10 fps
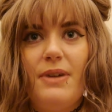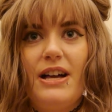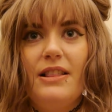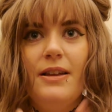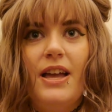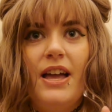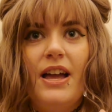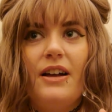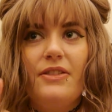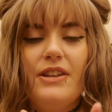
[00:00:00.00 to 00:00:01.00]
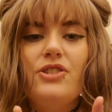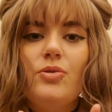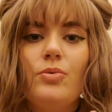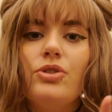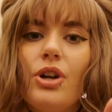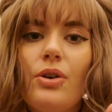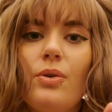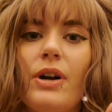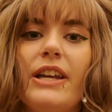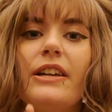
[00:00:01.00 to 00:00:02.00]
bell, and then you will
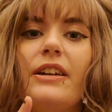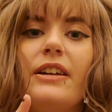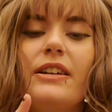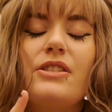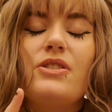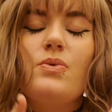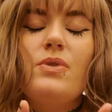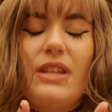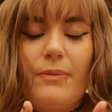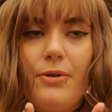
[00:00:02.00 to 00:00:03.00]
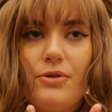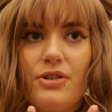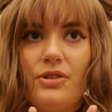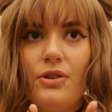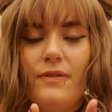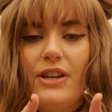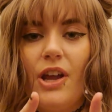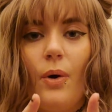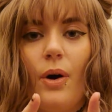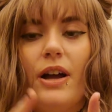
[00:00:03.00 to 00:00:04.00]
know as soon as I post a new
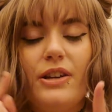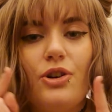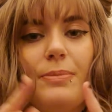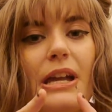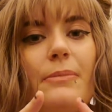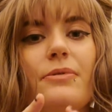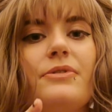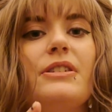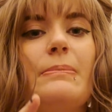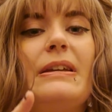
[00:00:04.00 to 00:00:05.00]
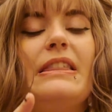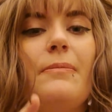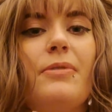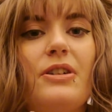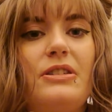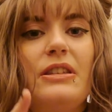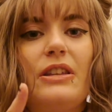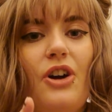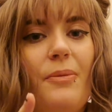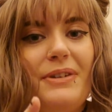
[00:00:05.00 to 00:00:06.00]
video, and you'll be able to be that person in
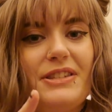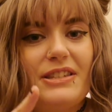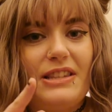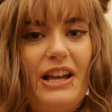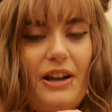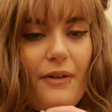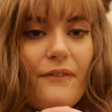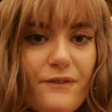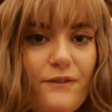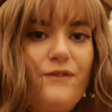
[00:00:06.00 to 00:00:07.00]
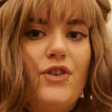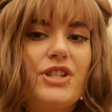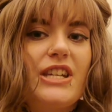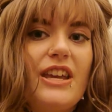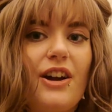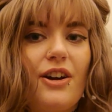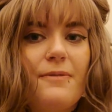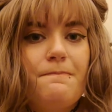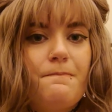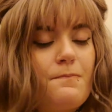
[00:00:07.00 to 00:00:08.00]
the comments that's like, first here,
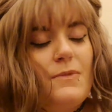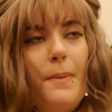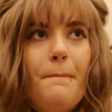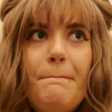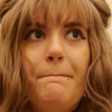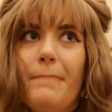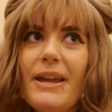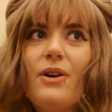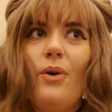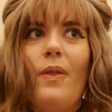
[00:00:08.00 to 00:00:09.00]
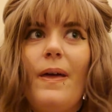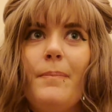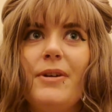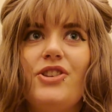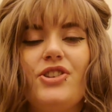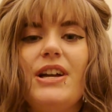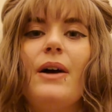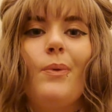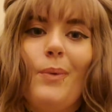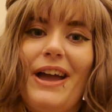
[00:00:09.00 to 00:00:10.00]
beat all them bitches
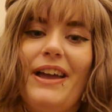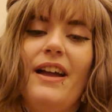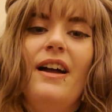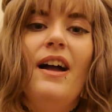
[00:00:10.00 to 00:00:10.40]
out of the way.